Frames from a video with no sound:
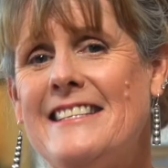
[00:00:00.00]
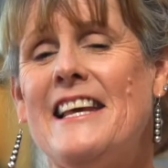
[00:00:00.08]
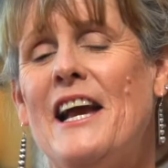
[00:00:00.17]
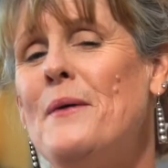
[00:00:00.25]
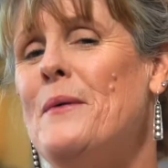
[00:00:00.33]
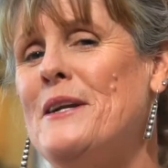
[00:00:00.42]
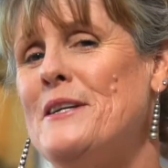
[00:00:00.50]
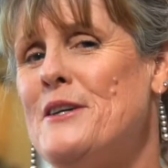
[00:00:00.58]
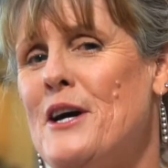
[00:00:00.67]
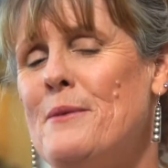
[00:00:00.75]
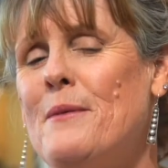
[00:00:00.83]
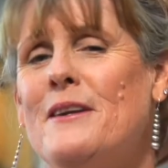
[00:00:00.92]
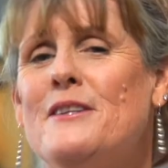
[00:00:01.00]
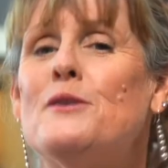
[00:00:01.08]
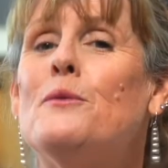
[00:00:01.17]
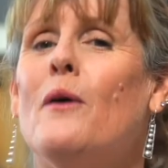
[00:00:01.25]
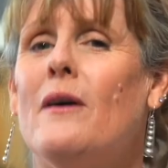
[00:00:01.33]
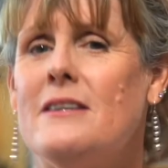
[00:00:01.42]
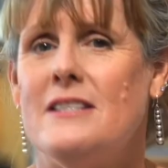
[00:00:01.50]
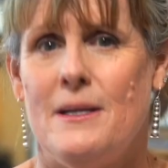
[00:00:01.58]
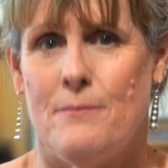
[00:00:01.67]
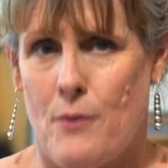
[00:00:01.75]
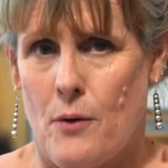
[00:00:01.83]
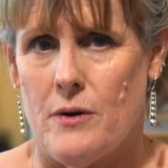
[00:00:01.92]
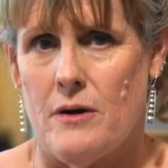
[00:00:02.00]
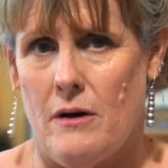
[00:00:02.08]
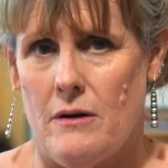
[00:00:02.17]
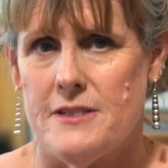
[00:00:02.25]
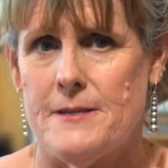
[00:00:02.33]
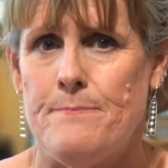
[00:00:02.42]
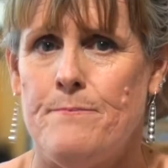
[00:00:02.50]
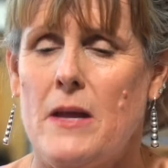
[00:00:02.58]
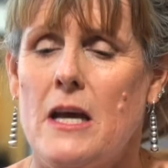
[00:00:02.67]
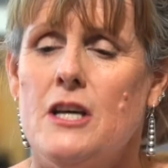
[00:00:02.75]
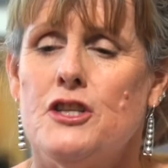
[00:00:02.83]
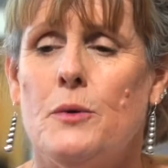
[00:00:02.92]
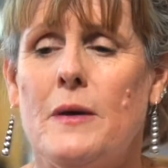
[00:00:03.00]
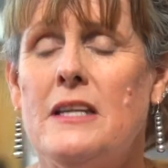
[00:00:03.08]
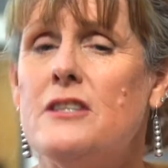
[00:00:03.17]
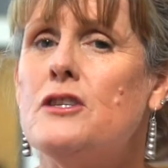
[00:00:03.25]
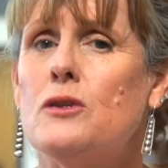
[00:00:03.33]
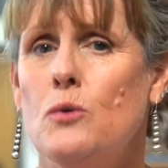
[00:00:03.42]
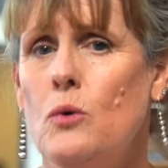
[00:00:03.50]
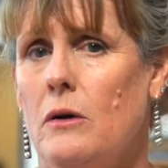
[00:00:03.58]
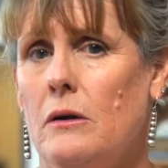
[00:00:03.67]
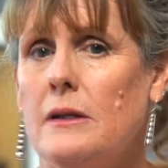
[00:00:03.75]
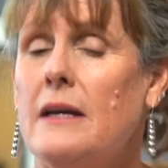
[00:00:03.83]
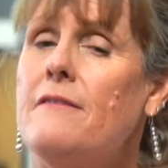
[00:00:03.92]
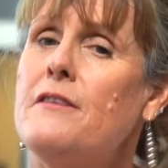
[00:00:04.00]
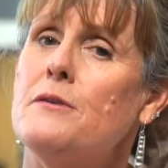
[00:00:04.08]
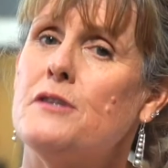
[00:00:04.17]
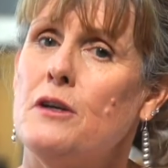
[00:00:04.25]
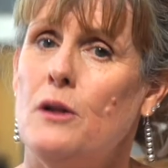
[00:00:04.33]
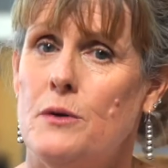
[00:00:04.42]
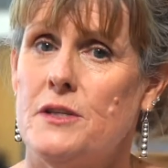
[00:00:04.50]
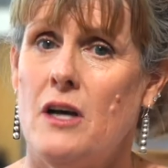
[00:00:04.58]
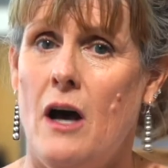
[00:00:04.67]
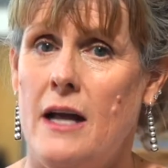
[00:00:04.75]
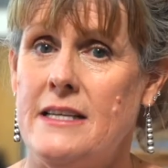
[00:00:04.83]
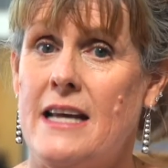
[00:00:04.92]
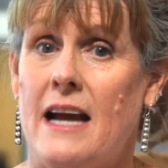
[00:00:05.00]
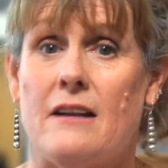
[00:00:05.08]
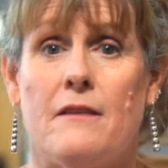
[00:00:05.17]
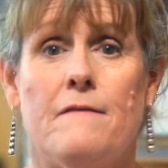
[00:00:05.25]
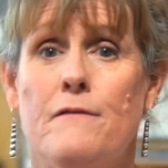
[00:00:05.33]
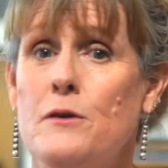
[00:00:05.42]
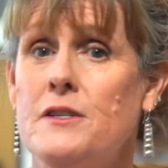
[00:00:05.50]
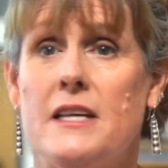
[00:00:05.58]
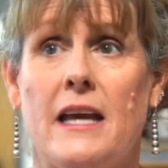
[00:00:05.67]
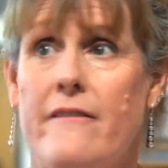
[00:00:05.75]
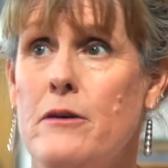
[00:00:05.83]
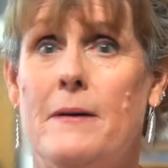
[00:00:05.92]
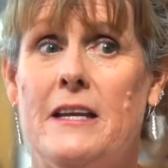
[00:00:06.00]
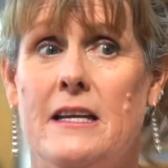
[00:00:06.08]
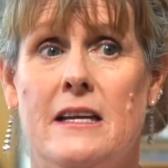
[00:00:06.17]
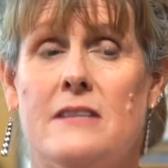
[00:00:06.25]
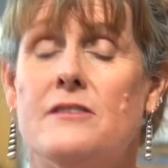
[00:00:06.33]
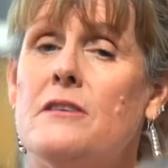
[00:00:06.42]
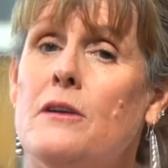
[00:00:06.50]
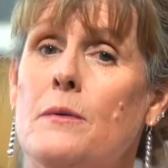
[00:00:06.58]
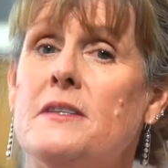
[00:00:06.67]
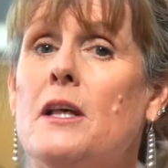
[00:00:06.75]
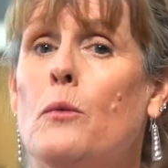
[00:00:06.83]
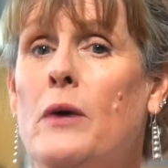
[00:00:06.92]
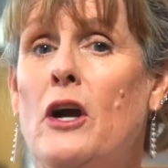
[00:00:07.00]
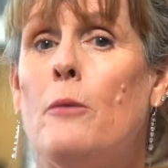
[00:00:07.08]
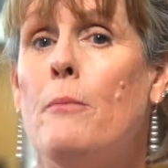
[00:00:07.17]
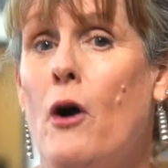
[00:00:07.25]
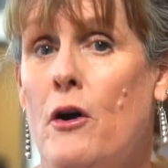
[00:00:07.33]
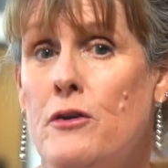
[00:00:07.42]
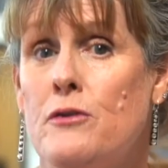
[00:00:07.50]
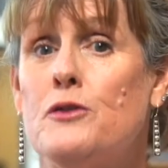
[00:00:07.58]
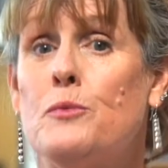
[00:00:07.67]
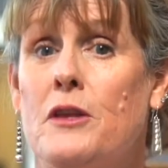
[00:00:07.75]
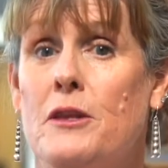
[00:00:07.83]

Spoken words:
thing I want to talk about is quarantine protocols. So in a school, if there's a close contact, the first thing everybody needs to know is that we are partners with